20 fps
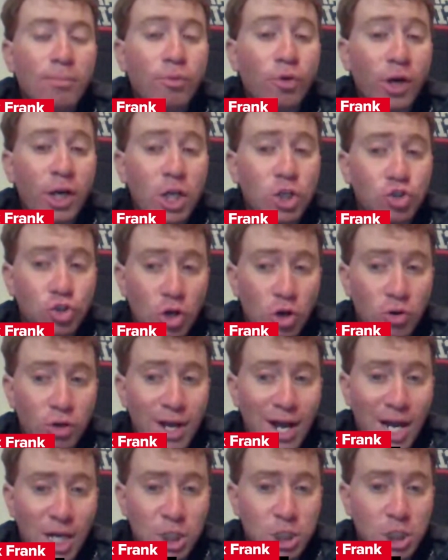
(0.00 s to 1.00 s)
Brady
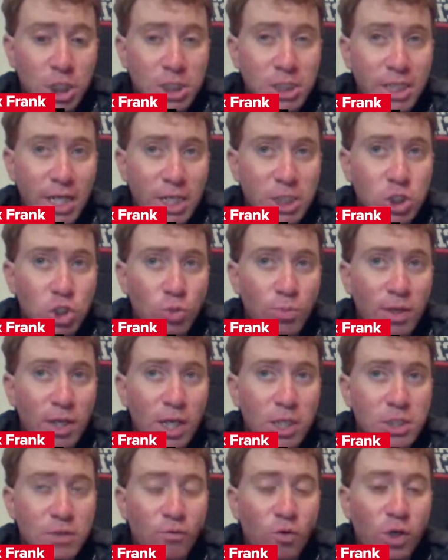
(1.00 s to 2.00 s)
Drogosh excites you
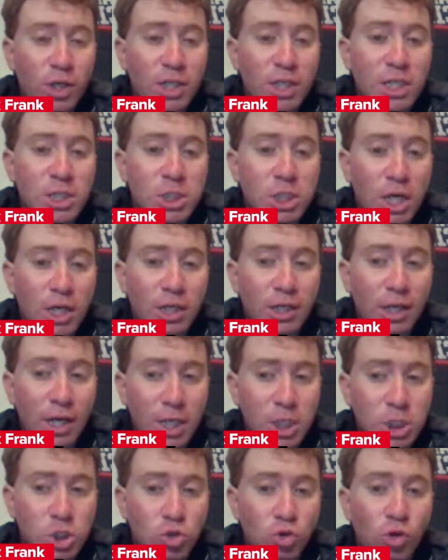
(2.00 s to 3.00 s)
because of what he has done in
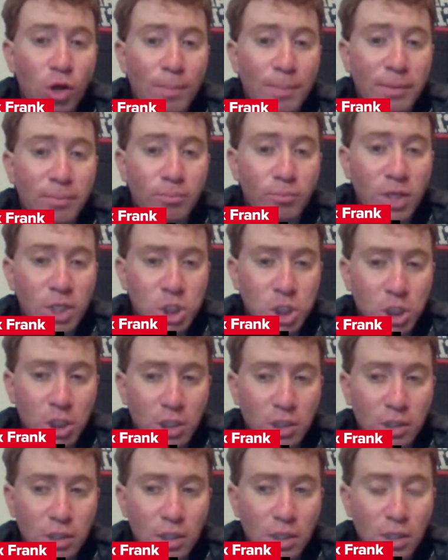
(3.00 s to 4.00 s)
high school up in
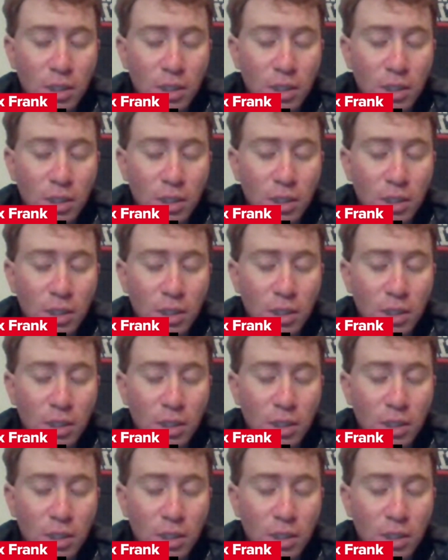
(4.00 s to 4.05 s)
Michigan.